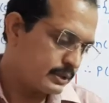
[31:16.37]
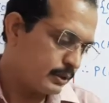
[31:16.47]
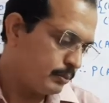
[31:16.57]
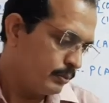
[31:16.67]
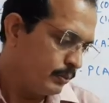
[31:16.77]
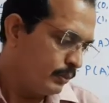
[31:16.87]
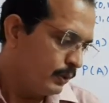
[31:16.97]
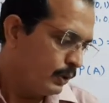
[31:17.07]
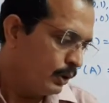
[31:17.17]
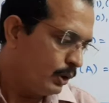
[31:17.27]
sum
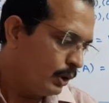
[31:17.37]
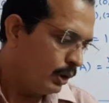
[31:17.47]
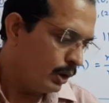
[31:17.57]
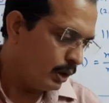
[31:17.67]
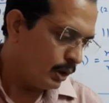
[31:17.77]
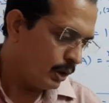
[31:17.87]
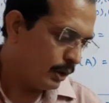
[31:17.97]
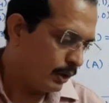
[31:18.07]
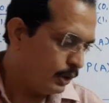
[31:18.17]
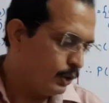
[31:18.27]

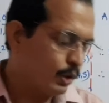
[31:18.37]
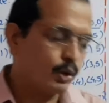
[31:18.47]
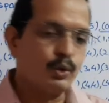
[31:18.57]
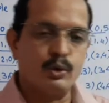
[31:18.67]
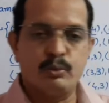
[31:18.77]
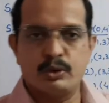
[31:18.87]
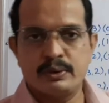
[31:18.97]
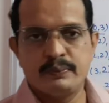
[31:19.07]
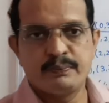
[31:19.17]
in your notebook.